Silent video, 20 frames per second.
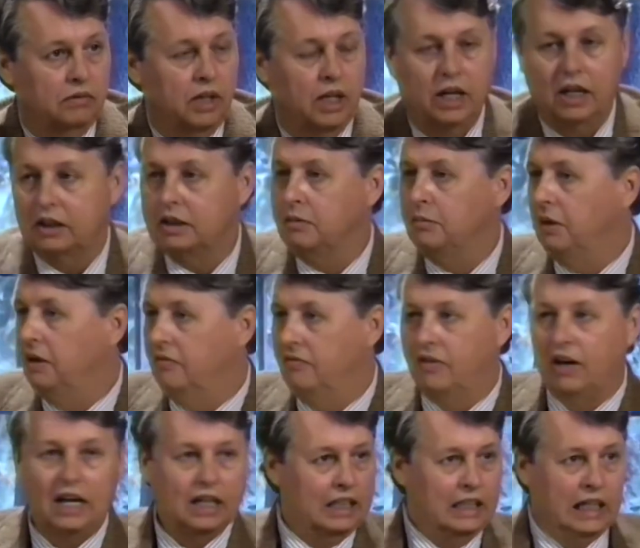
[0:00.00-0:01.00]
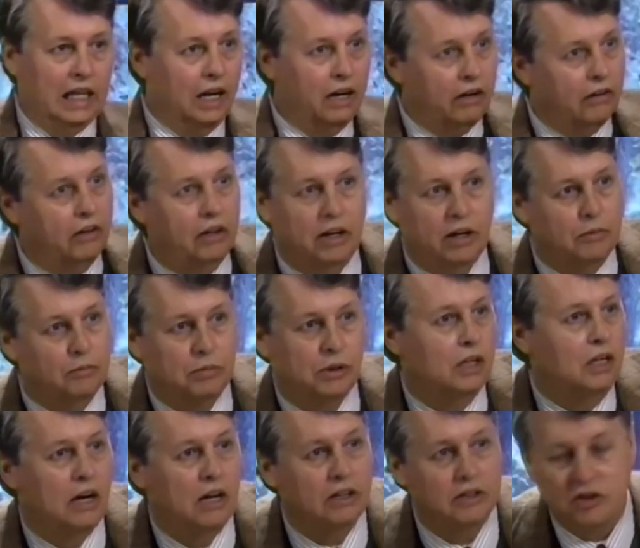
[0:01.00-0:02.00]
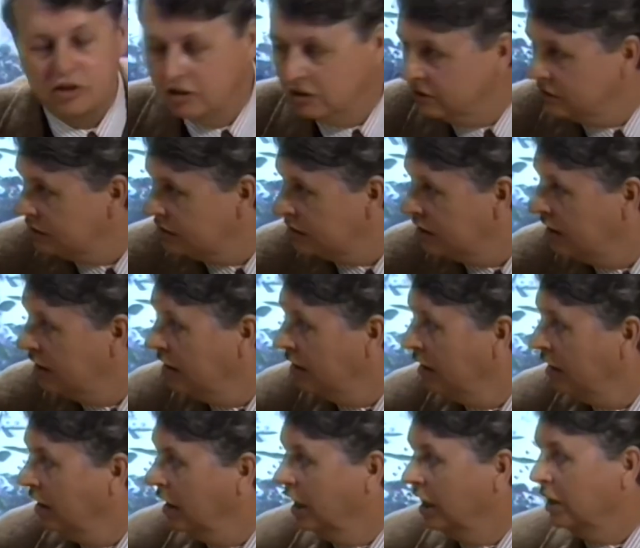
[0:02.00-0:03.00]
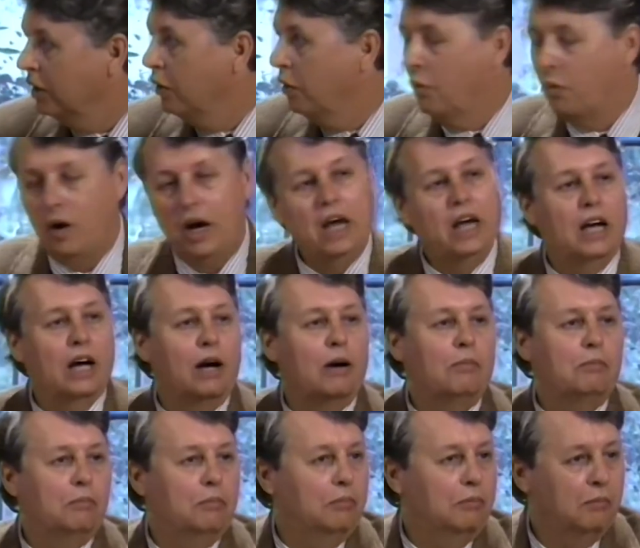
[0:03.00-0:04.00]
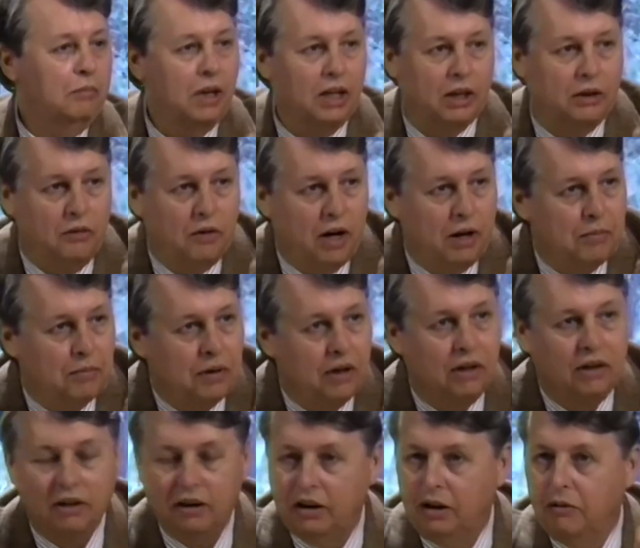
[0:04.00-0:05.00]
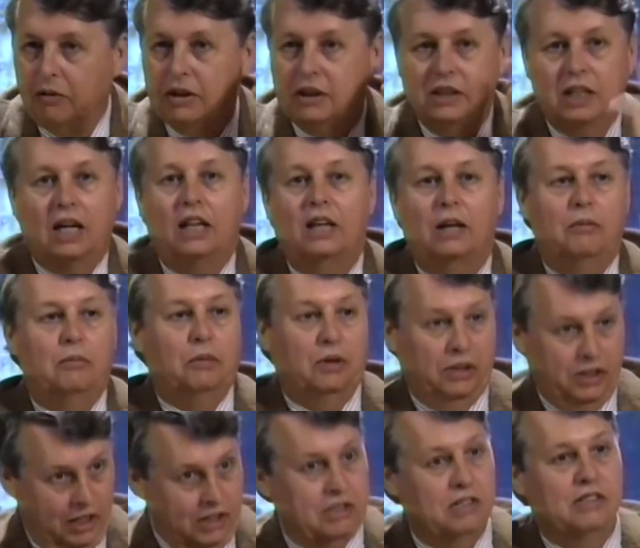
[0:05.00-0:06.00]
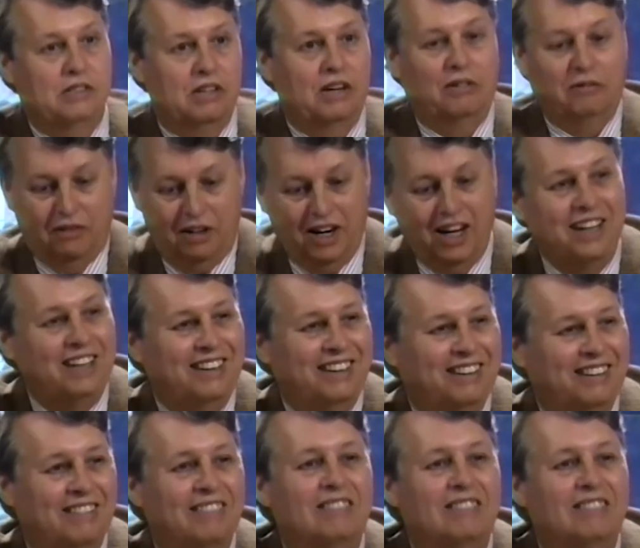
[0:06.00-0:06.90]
They got to be Wagnerian productions. And he would wake up Milarepa and he would tell him, well, this is it, right?